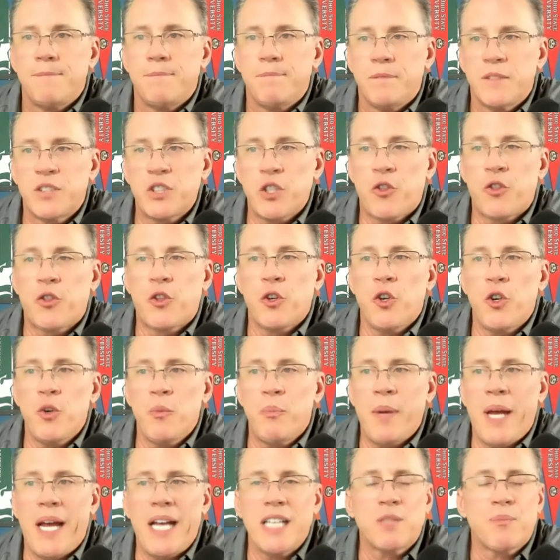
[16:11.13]
It's the
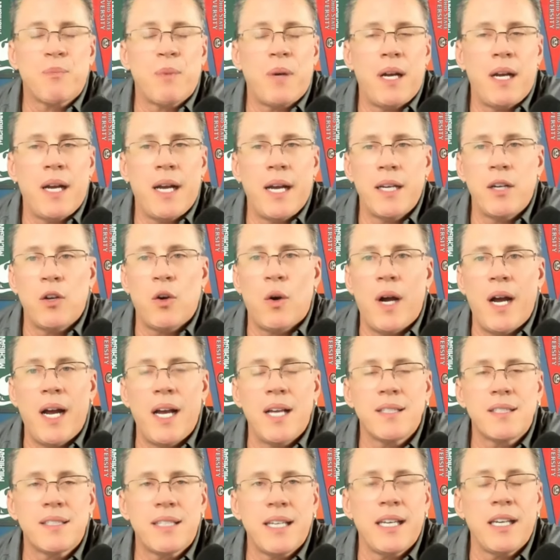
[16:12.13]
third best behind
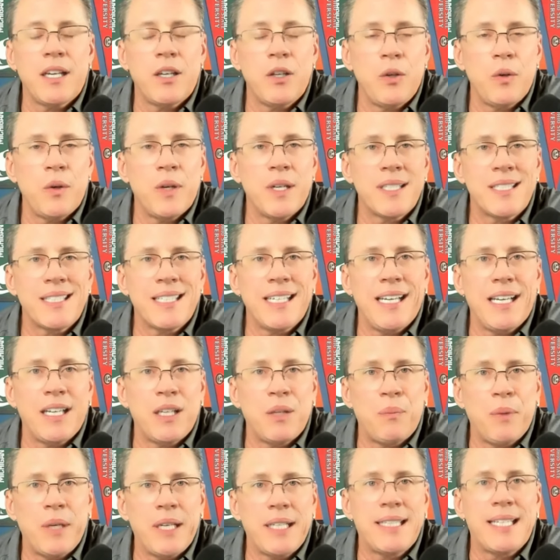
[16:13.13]
Ohio State and USC in
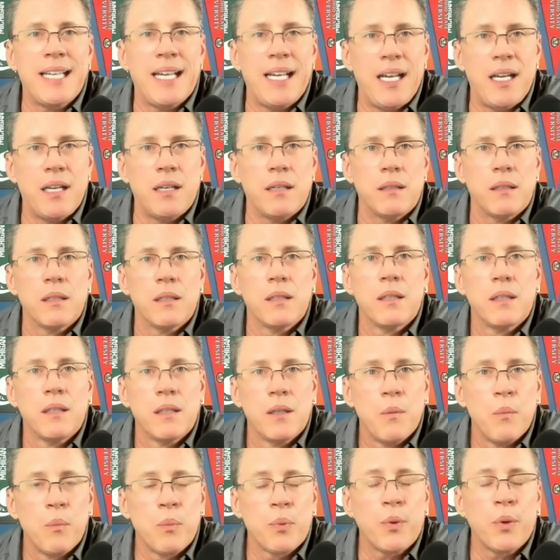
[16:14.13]
the Big Ten.
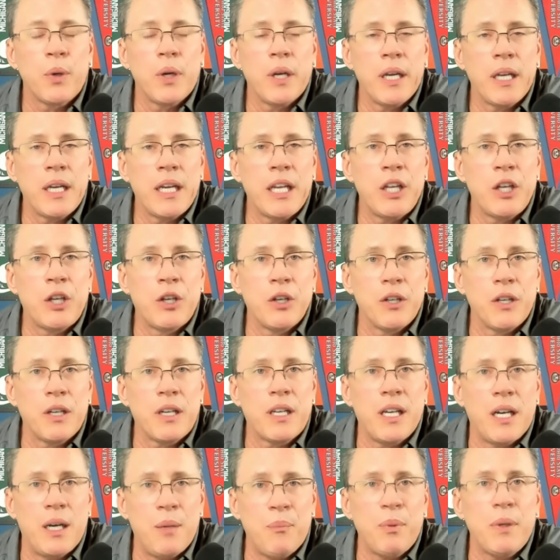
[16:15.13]
Pretty good
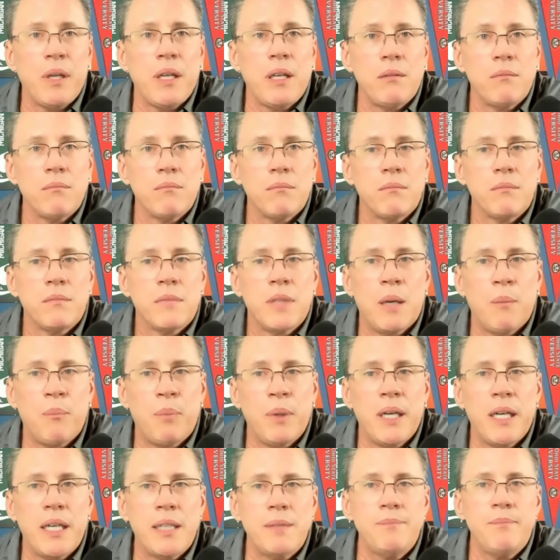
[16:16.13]
company. Not
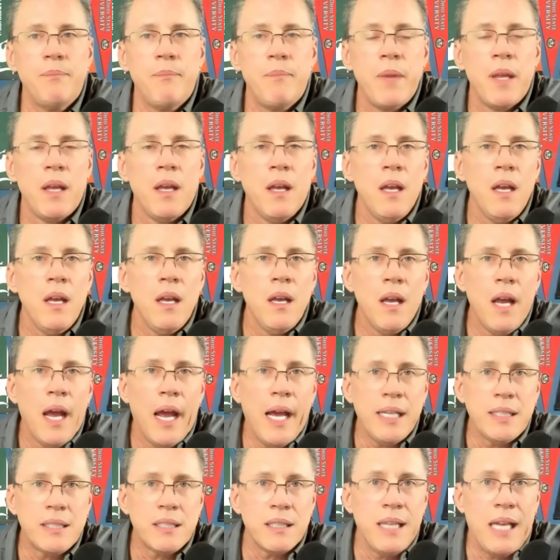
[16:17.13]
bad.
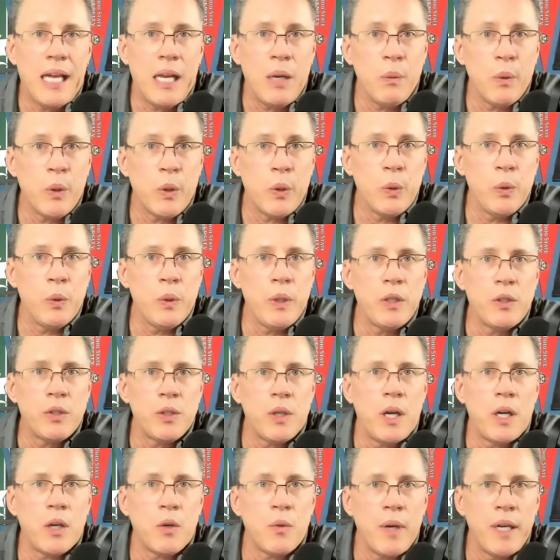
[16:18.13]
Hey, that's a lot of recruiting
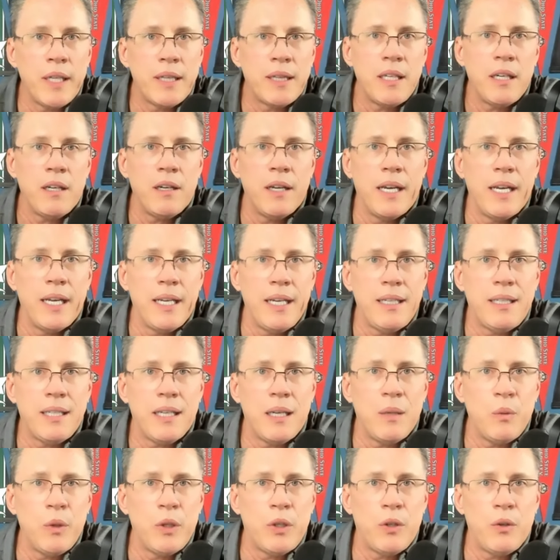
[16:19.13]
talk right there.
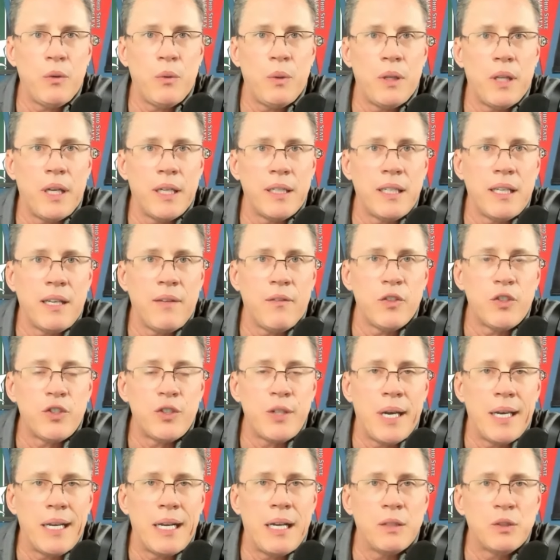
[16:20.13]
Anytime we do, we like to give a
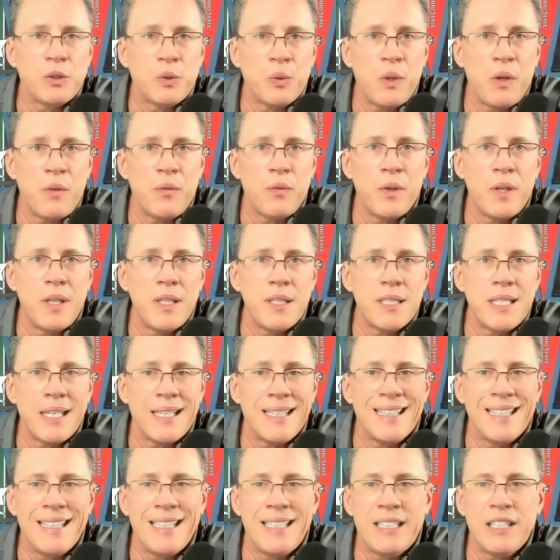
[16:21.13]
shout out to our friends
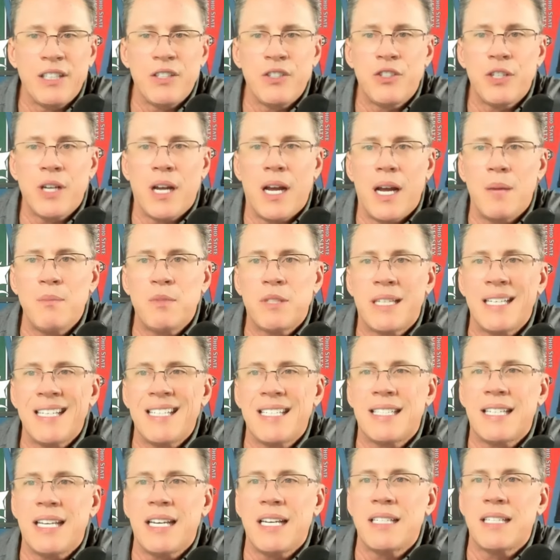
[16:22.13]
at LinkedIn Jobs.
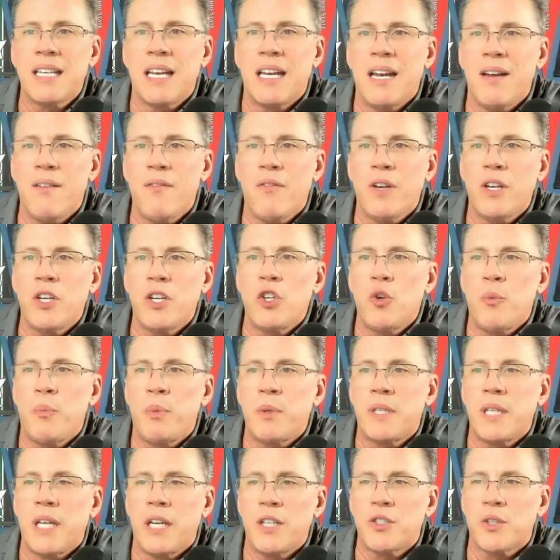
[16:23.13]
These days, every new
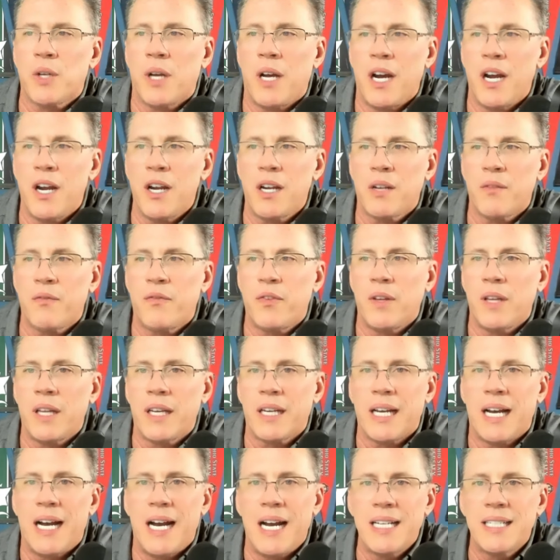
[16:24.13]
potential hire can feel
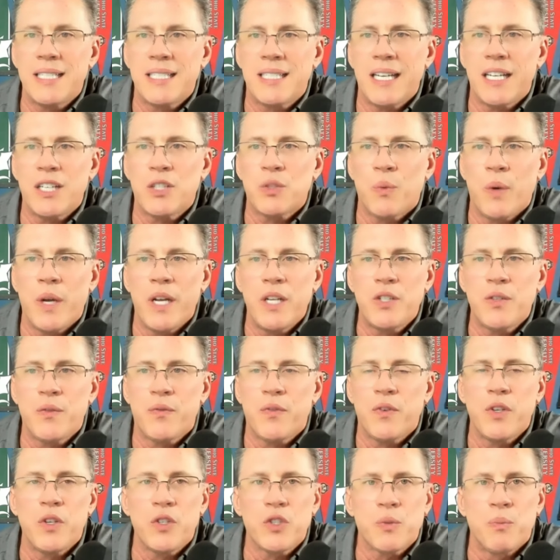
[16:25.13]
like a high stakes wager
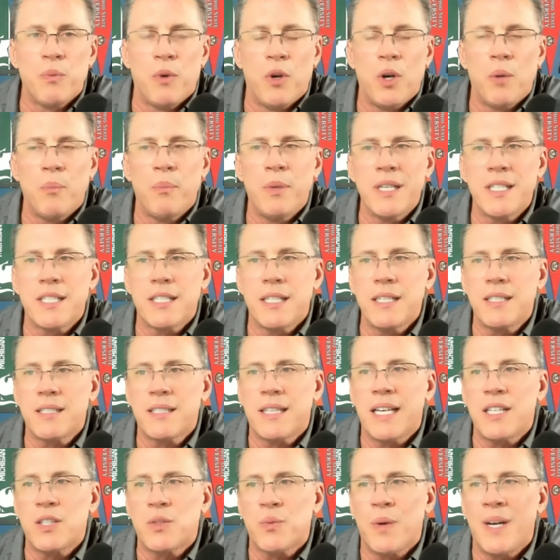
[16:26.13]
for your small business.
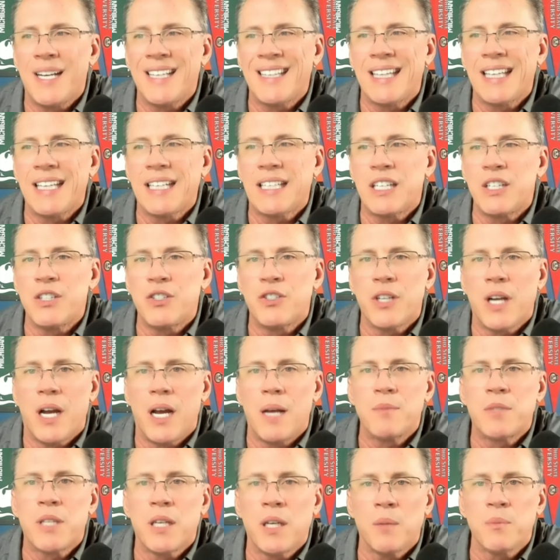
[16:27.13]
That's why LinkedIn
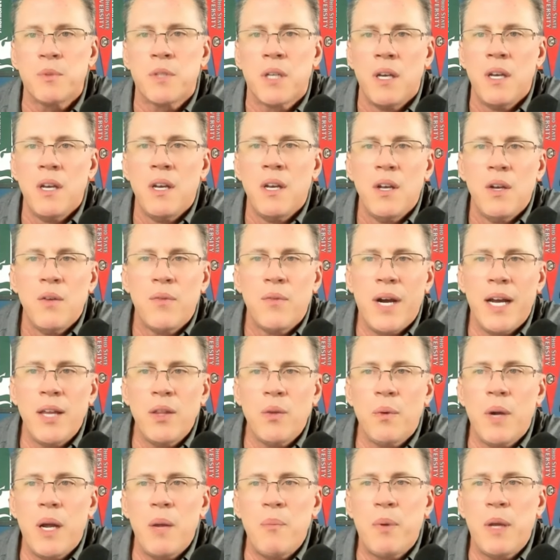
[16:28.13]
Jobs helps find
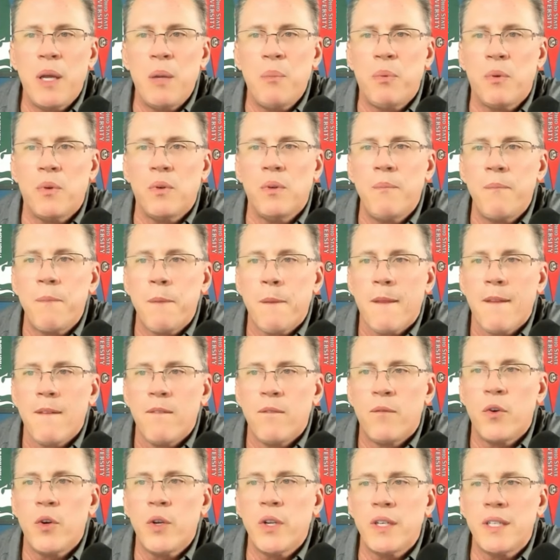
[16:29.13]
the right people
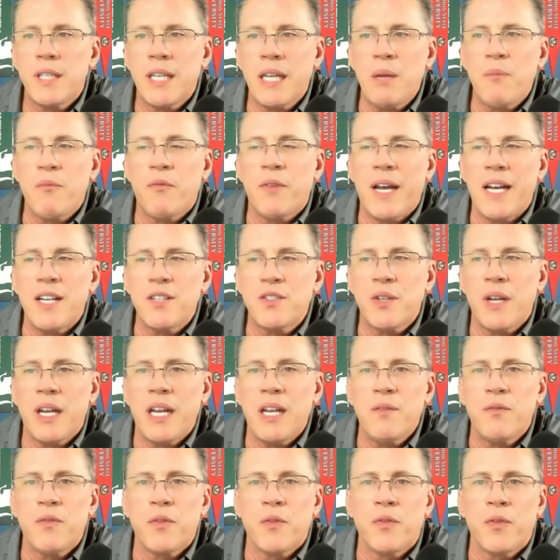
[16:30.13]
for your team faster
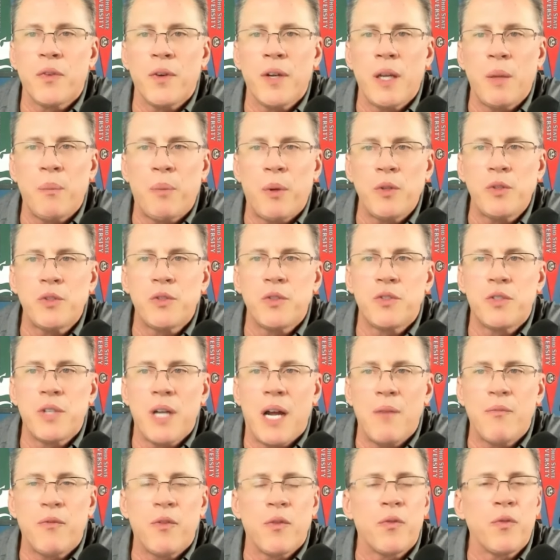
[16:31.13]
and for free. Post your
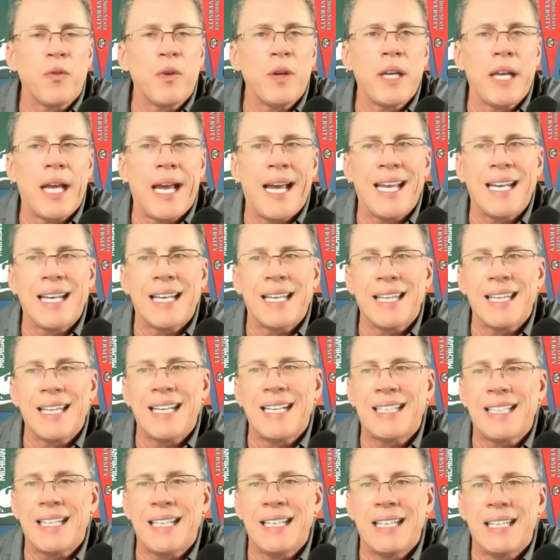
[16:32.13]
job for free at
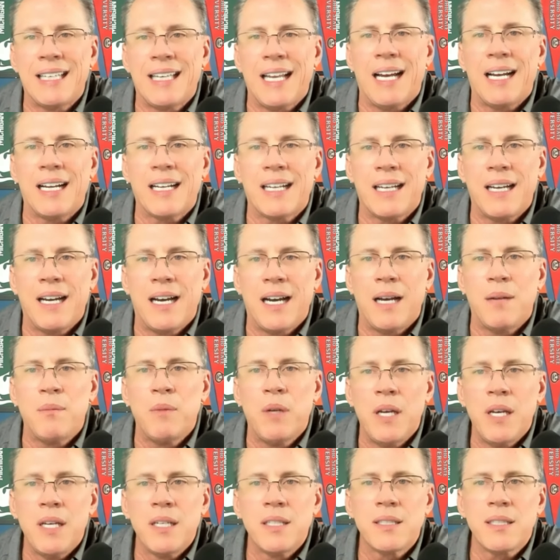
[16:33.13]

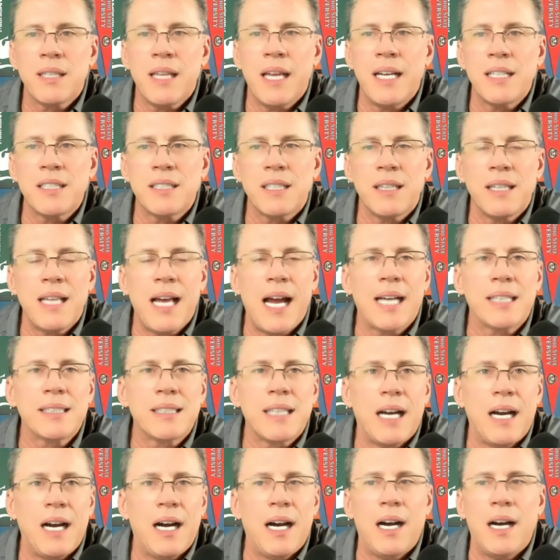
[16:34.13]

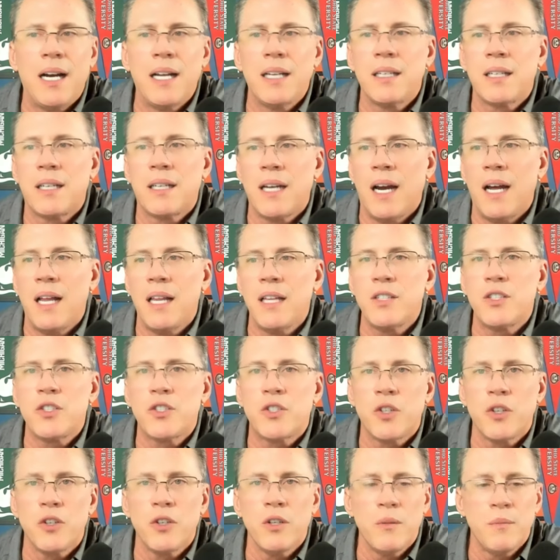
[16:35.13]
linkedin.com/lockedoncollege.
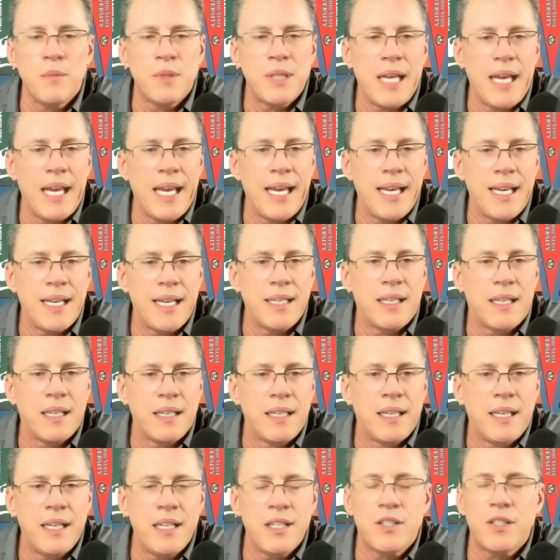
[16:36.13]
Terms and
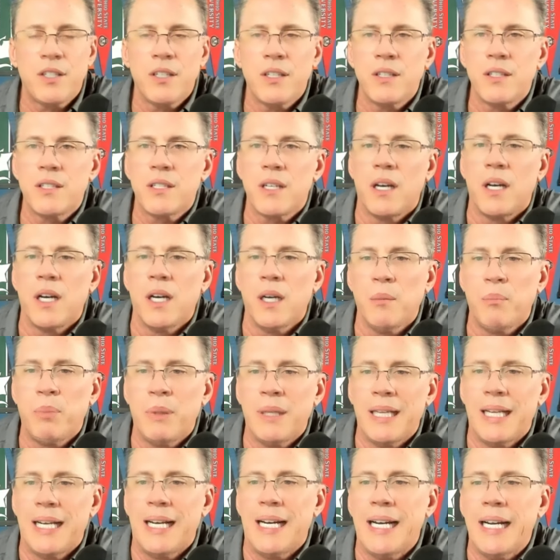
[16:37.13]
conditions
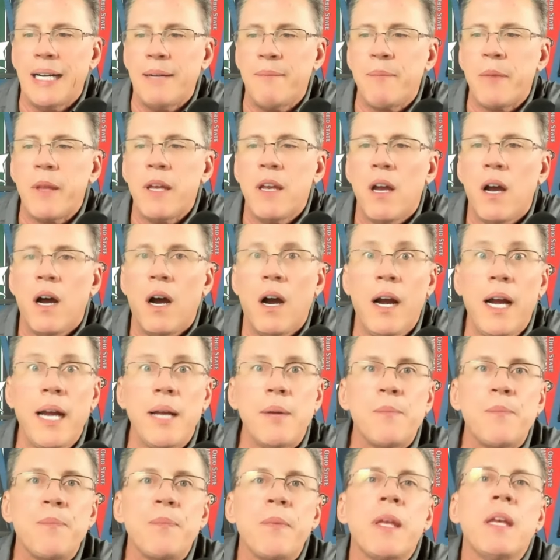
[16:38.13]
apply. All right.